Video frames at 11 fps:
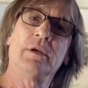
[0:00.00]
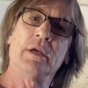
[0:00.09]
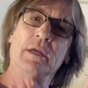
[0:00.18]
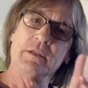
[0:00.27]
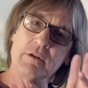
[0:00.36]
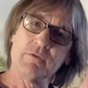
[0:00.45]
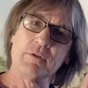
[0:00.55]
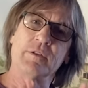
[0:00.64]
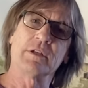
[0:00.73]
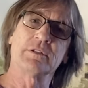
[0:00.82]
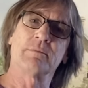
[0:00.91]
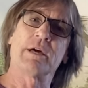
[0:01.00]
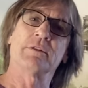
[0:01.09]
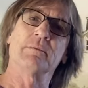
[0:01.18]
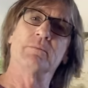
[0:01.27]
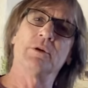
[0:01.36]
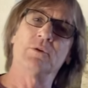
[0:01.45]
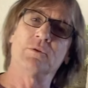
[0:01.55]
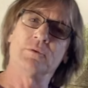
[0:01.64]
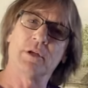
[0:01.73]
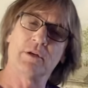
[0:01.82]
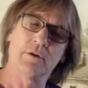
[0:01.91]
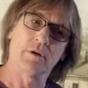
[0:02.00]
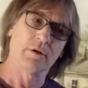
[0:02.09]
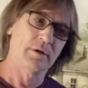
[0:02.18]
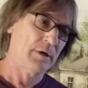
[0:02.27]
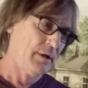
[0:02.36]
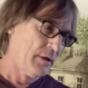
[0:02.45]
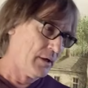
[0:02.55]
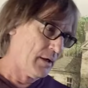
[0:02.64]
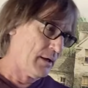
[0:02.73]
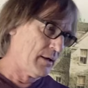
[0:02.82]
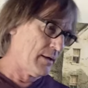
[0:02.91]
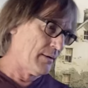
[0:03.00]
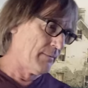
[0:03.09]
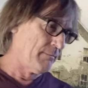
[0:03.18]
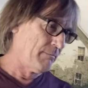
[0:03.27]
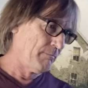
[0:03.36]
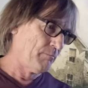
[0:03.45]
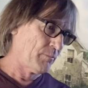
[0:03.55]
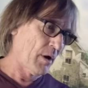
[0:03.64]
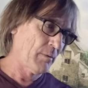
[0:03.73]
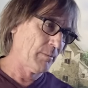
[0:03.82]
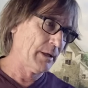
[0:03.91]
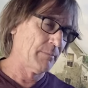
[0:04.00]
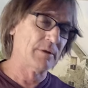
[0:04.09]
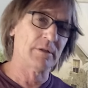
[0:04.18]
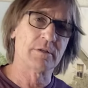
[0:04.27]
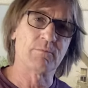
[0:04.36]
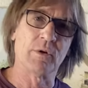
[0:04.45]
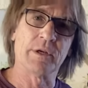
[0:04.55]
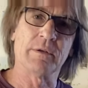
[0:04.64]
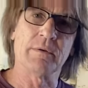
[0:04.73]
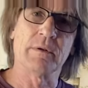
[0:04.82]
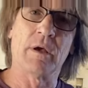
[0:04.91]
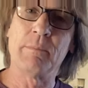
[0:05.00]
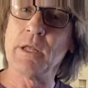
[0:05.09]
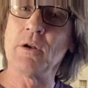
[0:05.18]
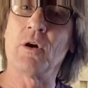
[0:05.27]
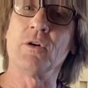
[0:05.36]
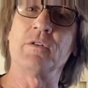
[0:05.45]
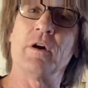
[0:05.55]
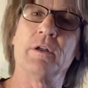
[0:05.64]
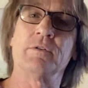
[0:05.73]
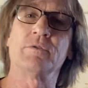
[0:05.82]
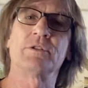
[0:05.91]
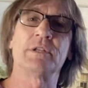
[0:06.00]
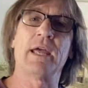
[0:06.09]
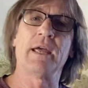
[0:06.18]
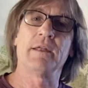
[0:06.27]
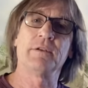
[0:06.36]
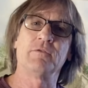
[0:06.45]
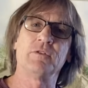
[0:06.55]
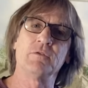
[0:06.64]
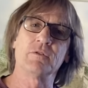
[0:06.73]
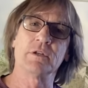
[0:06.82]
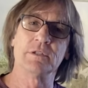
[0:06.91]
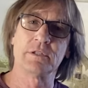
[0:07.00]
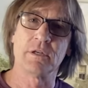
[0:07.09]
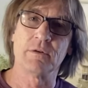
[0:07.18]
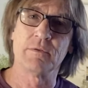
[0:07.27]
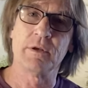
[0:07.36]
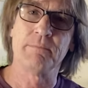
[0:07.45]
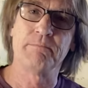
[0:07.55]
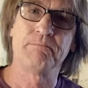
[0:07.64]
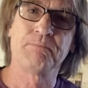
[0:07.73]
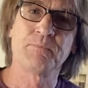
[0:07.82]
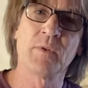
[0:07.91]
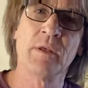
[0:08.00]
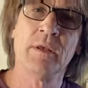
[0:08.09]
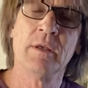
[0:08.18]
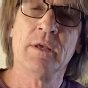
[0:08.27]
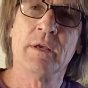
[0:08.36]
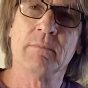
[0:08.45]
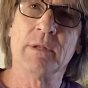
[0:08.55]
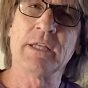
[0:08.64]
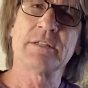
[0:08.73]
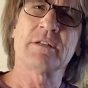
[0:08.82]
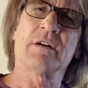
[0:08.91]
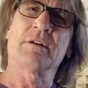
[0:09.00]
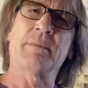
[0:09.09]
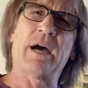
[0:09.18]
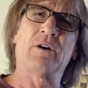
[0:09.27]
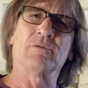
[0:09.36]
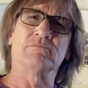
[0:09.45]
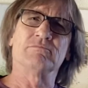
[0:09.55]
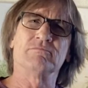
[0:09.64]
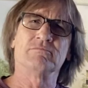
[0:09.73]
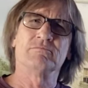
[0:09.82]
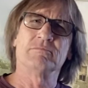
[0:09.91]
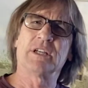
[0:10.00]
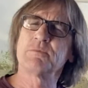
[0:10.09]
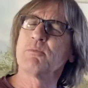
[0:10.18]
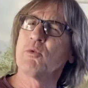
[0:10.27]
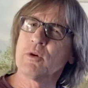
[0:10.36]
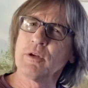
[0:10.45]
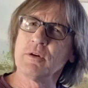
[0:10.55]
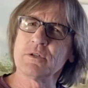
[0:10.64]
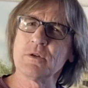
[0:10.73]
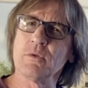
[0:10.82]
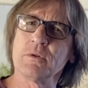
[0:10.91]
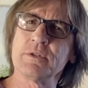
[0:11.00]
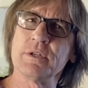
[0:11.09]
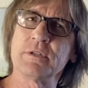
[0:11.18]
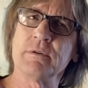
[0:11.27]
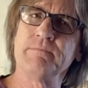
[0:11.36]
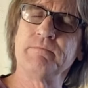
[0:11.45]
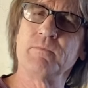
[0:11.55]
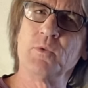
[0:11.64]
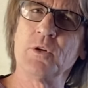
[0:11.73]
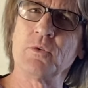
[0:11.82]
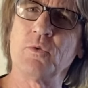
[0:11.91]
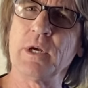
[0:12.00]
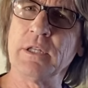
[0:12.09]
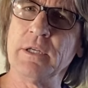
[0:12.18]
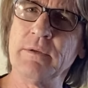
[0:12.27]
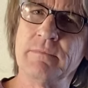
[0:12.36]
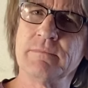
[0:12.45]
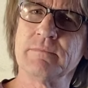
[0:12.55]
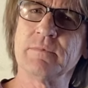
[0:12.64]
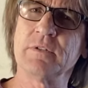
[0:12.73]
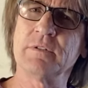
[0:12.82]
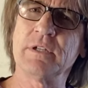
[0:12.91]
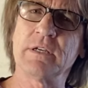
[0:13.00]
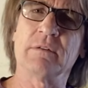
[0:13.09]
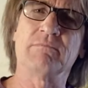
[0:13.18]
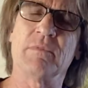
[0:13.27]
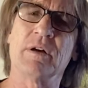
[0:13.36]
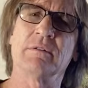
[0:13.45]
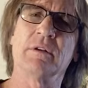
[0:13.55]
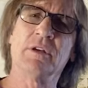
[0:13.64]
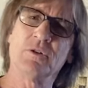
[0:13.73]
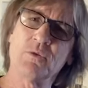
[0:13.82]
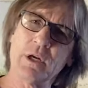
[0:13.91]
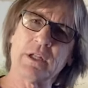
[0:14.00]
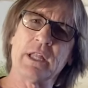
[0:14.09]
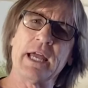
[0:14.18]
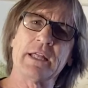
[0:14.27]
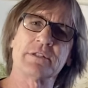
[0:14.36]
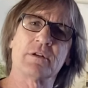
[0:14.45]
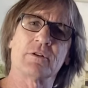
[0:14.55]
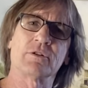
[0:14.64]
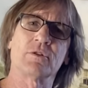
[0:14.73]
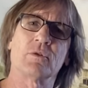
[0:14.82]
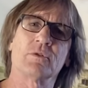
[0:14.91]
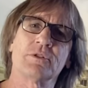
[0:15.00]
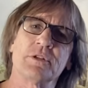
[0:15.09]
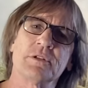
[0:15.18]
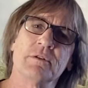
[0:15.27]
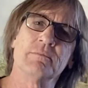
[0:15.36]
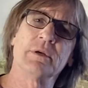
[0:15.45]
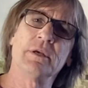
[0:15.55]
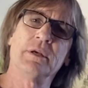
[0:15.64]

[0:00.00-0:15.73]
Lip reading: and different things about the moon that are probably up to this point a bit hard to understand if you've considered them. But let's talk about exploring our solar system real quickly. Take a quick glance at our solar system